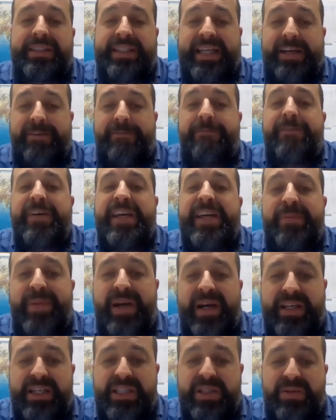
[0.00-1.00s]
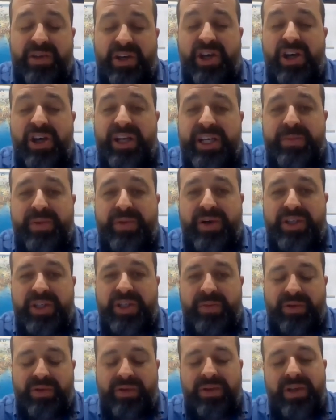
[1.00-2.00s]
to get feedback as early as
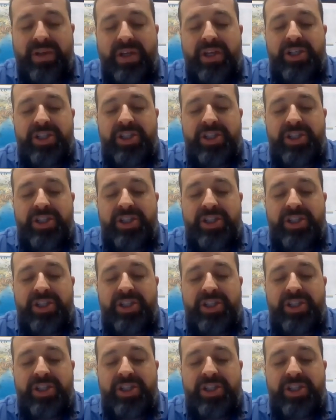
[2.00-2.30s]
possible,